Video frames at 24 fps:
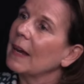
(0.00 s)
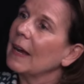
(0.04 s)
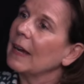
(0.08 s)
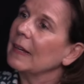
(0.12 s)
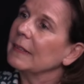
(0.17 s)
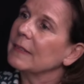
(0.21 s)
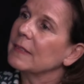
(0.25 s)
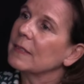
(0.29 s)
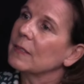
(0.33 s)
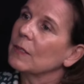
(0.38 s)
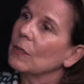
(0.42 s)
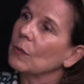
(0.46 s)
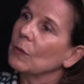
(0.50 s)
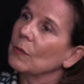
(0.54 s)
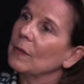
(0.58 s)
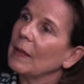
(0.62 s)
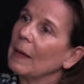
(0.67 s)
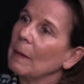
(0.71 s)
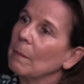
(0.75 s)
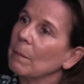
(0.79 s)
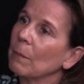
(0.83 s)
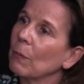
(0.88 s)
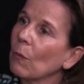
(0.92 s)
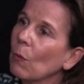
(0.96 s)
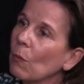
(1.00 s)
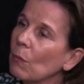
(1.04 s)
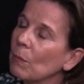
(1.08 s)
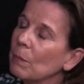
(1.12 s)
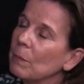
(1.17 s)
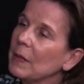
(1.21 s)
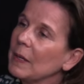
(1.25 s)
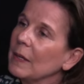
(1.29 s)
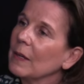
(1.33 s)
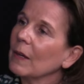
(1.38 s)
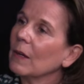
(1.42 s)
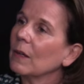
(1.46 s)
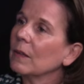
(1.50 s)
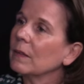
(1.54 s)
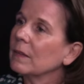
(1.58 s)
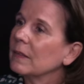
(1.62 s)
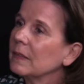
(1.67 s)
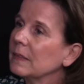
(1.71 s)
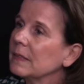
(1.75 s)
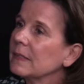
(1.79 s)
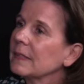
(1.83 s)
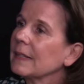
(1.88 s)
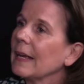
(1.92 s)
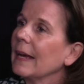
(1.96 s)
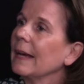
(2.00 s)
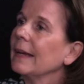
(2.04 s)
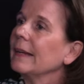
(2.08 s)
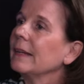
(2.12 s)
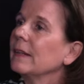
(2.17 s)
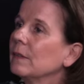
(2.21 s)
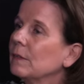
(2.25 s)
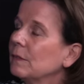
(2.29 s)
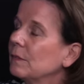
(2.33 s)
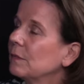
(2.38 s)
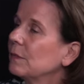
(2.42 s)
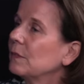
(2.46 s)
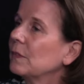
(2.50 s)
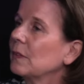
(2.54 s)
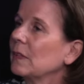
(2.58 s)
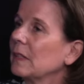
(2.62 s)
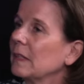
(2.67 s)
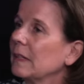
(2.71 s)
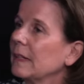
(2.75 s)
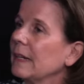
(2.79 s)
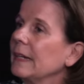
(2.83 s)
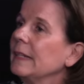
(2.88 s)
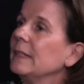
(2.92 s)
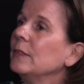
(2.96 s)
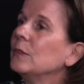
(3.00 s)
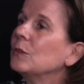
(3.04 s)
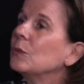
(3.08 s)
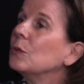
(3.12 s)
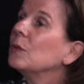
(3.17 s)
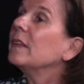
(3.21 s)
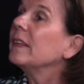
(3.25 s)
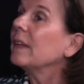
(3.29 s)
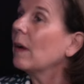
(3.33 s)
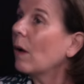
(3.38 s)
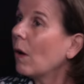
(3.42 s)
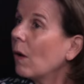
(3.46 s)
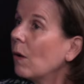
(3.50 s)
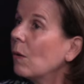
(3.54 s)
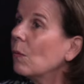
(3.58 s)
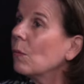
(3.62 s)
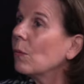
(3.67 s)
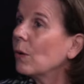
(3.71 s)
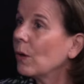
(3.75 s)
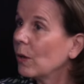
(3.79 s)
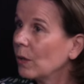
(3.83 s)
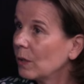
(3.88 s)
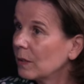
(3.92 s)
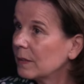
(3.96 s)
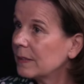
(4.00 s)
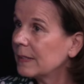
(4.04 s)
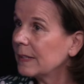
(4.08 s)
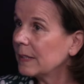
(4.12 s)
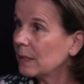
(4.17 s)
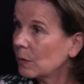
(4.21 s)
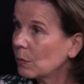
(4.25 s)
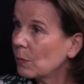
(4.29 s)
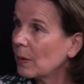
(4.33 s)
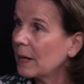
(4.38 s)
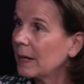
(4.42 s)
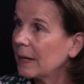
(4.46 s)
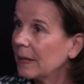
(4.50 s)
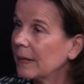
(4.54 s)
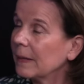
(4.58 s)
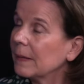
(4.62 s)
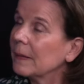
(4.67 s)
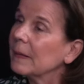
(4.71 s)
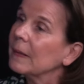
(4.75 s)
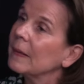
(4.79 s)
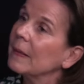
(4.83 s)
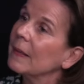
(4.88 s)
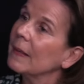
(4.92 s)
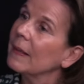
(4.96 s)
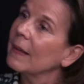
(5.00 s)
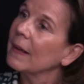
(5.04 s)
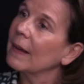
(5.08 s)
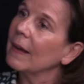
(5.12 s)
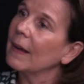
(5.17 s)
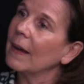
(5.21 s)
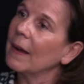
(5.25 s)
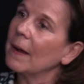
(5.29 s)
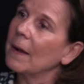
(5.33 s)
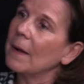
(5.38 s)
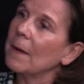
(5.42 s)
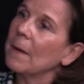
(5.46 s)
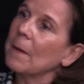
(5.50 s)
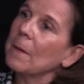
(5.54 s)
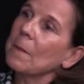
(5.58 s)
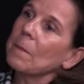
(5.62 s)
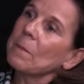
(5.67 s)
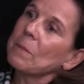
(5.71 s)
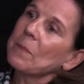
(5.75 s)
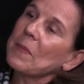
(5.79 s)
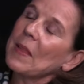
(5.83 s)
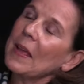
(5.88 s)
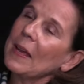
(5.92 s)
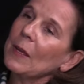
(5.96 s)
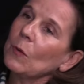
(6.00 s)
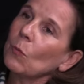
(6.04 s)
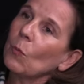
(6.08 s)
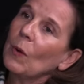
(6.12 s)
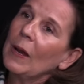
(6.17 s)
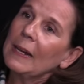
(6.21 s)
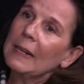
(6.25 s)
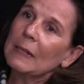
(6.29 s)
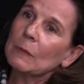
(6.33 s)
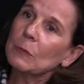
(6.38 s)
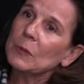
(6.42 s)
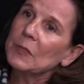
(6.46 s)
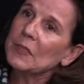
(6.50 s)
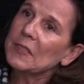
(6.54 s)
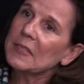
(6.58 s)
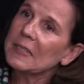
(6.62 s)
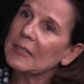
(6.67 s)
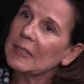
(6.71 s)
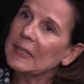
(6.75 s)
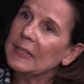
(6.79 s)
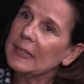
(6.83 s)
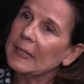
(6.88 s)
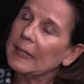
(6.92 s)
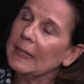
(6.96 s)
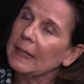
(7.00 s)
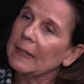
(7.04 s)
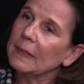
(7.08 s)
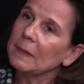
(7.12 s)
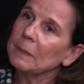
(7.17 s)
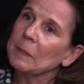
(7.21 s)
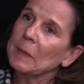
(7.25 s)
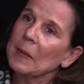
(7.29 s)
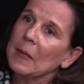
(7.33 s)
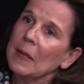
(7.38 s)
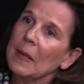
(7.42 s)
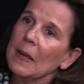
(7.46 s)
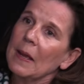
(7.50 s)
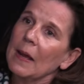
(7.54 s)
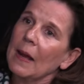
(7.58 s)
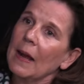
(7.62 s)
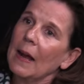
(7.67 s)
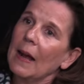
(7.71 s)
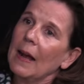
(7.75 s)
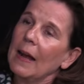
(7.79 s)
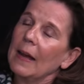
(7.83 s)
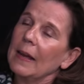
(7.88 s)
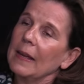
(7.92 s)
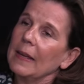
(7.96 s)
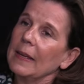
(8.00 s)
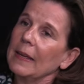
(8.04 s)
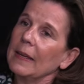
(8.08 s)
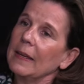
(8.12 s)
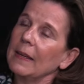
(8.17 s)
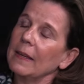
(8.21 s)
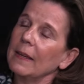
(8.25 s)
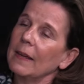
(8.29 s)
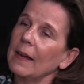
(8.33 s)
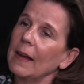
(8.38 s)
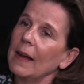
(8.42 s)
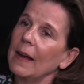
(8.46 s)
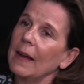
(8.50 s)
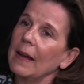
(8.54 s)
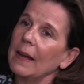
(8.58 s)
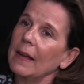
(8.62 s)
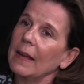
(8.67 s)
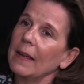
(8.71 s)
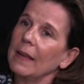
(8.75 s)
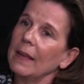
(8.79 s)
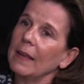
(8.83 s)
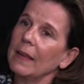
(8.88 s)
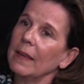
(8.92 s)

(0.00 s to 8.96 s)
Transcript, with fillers: And so that brought me on this kind of into the art world in a way. Mm -hmm. um, and while I was studying, I I